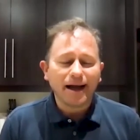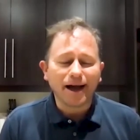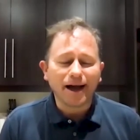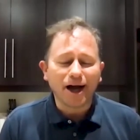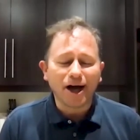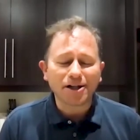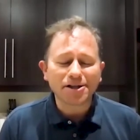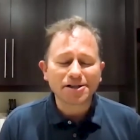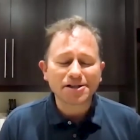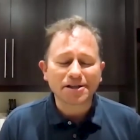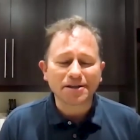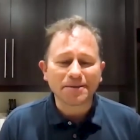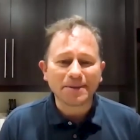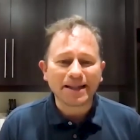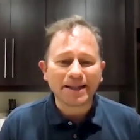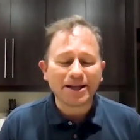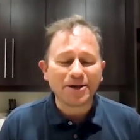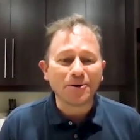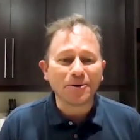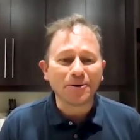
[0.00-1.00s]
answer them
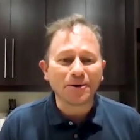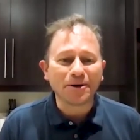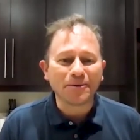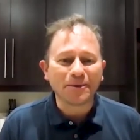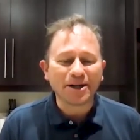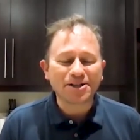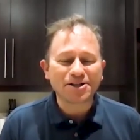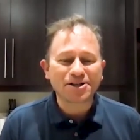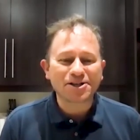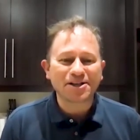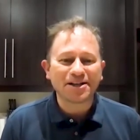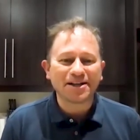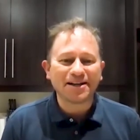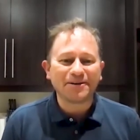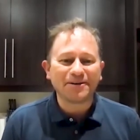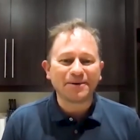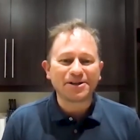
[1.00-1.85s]
in the order which, uh,